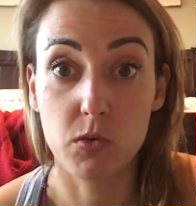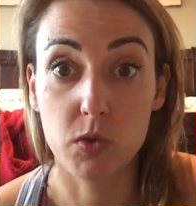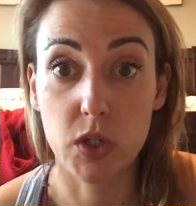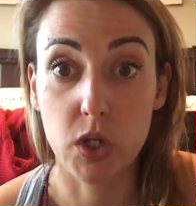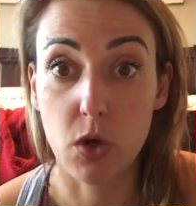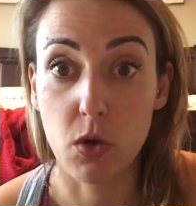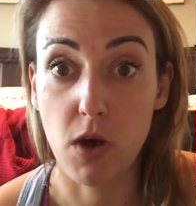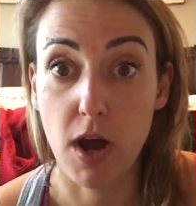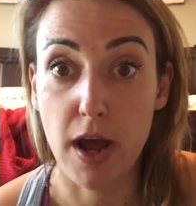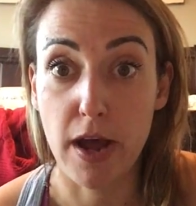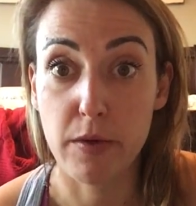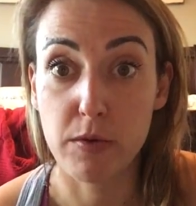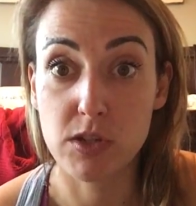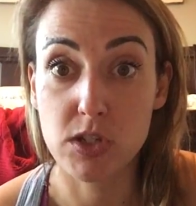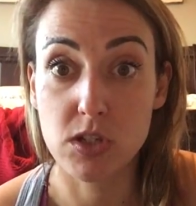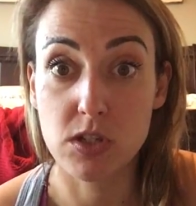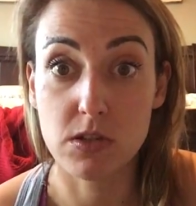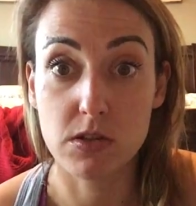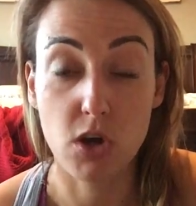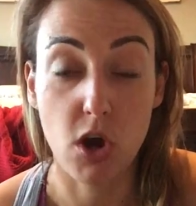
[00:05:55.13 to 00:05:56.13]
You know, I
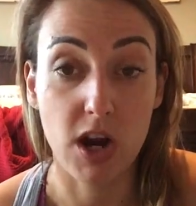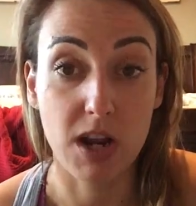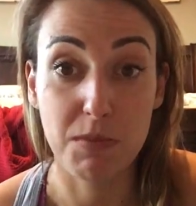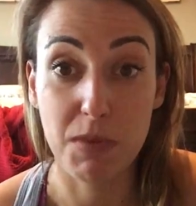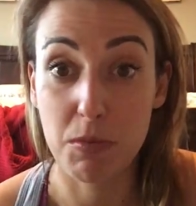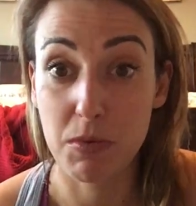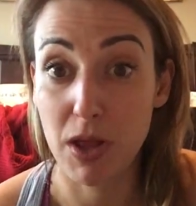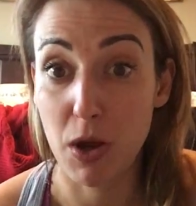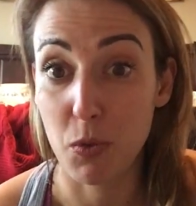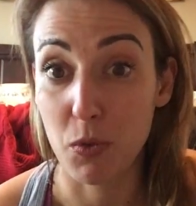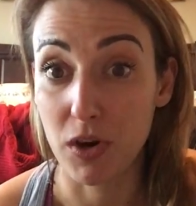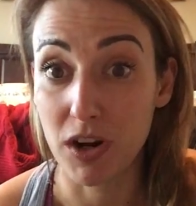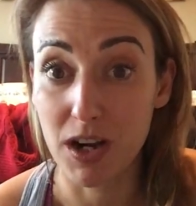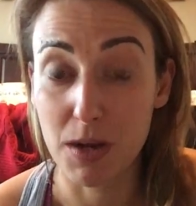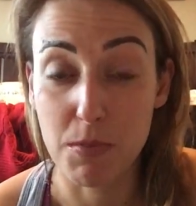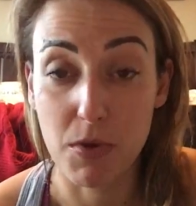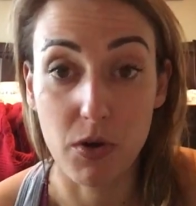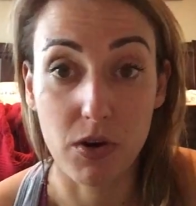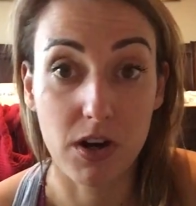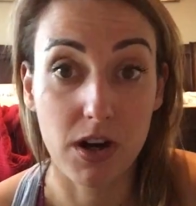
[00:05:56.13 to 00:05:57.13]
was talking to people at work
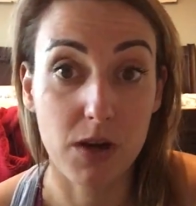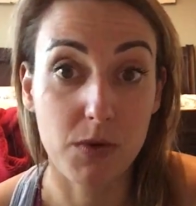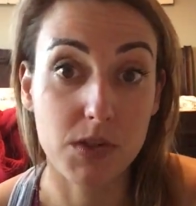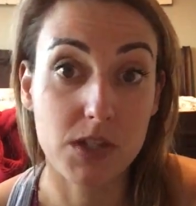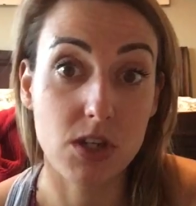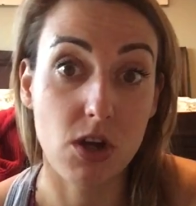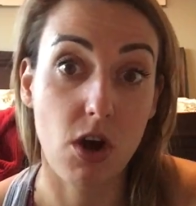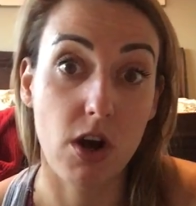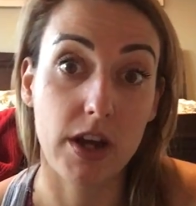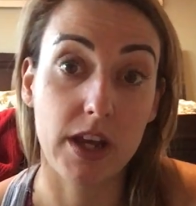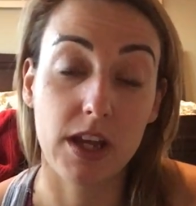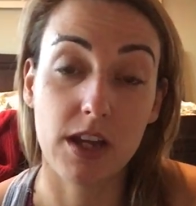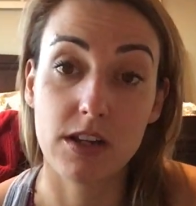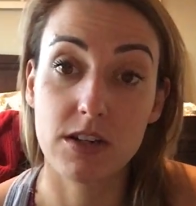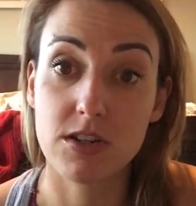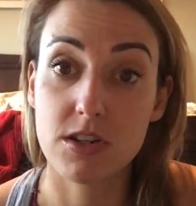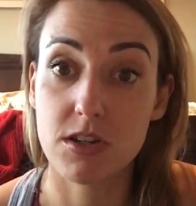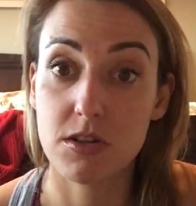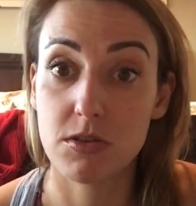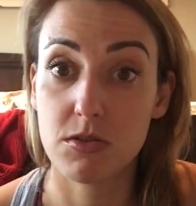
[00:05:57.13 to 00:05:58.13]
about it. I was talking
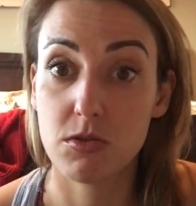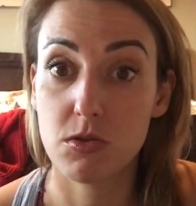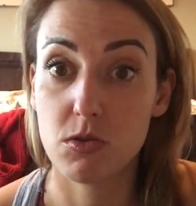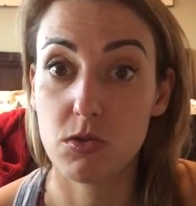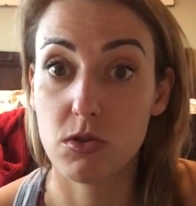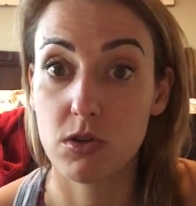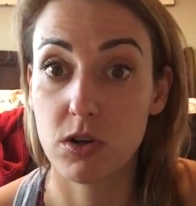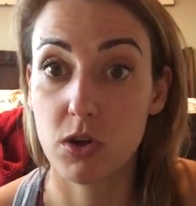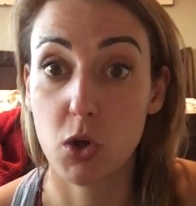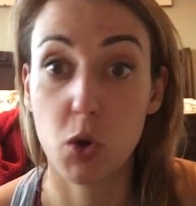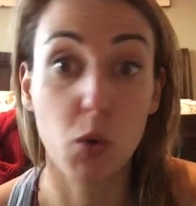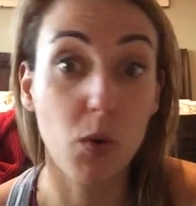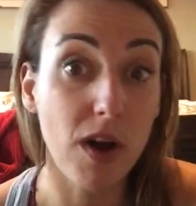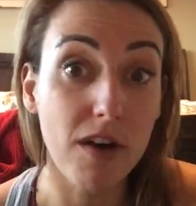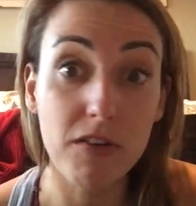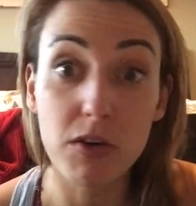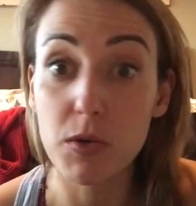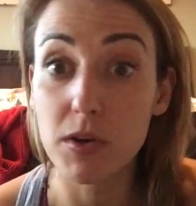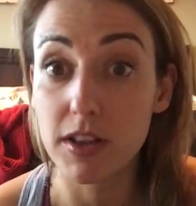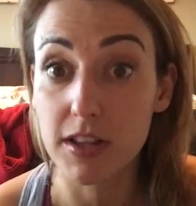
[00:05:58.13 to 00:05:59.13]
to
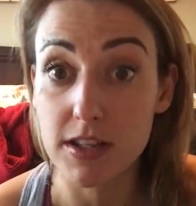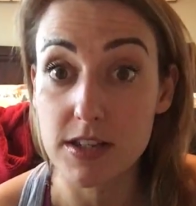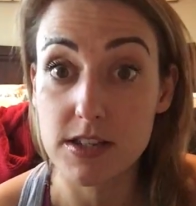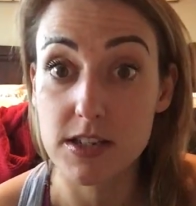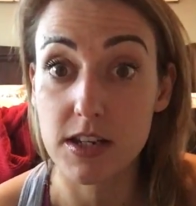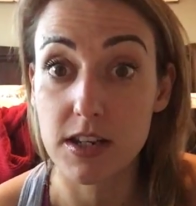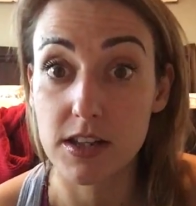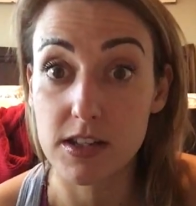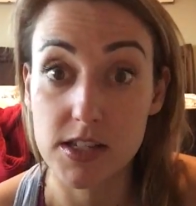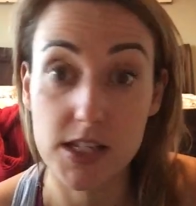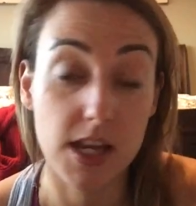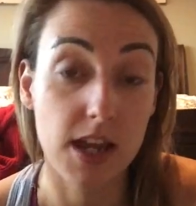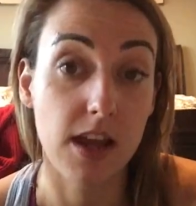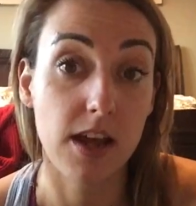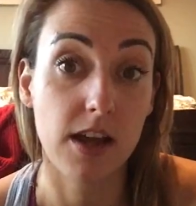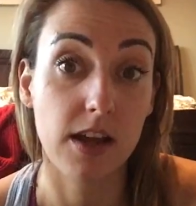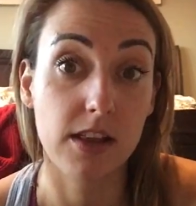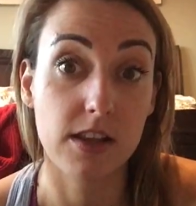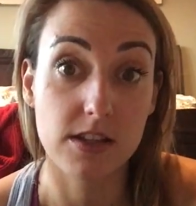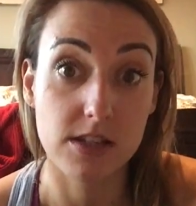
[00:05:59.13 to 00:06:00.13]
whoever would listen,
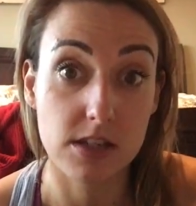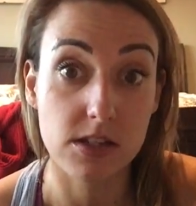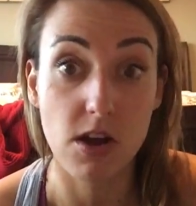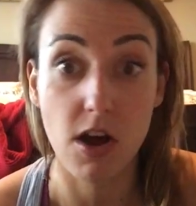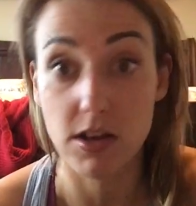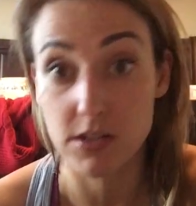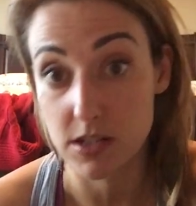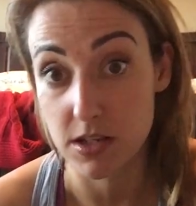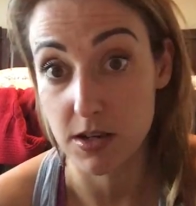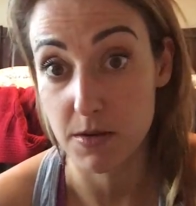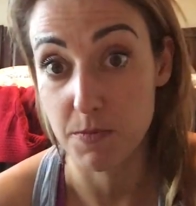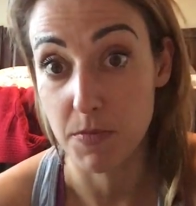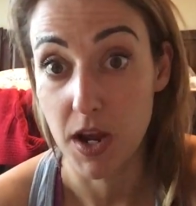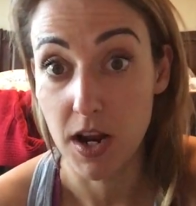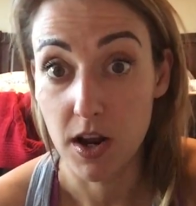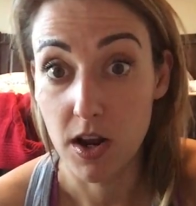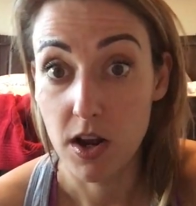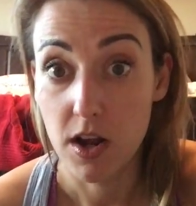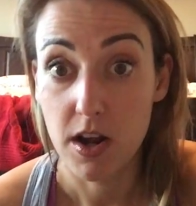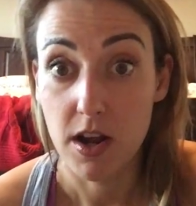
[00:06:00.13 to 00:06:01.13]
saying, this is awesome.
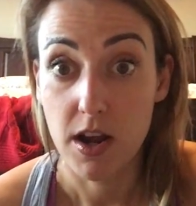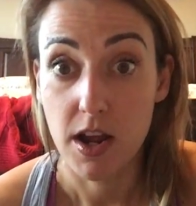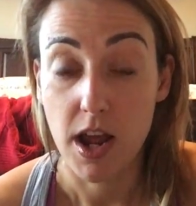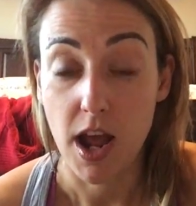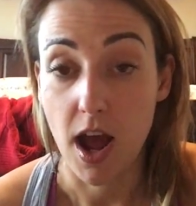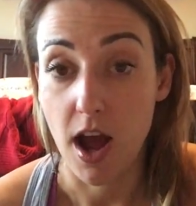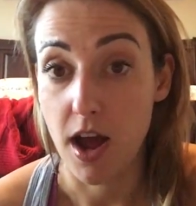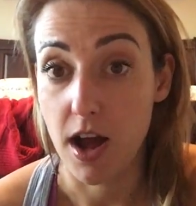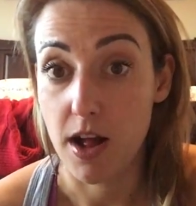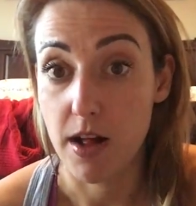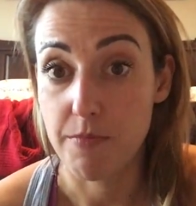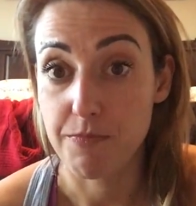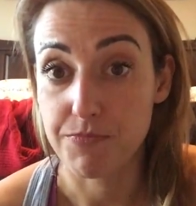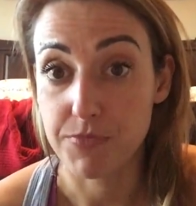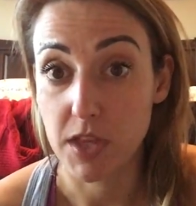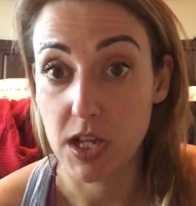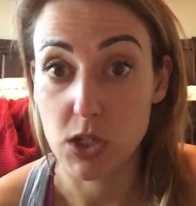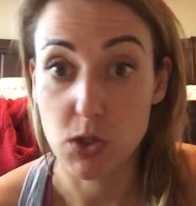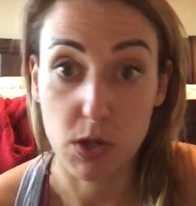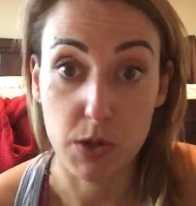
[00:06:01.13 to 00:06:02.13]

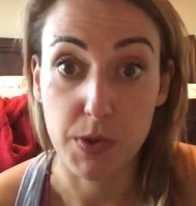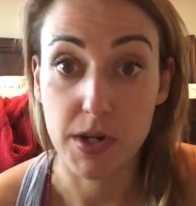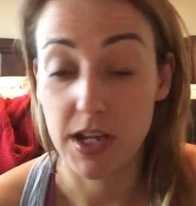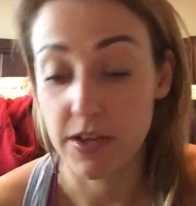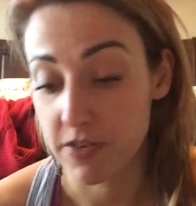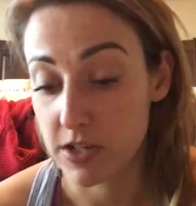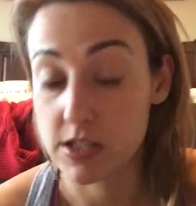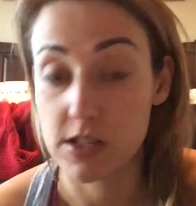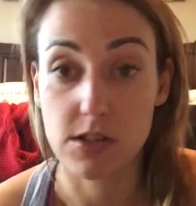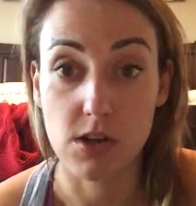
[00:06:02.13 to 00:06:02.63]
21 Day Fix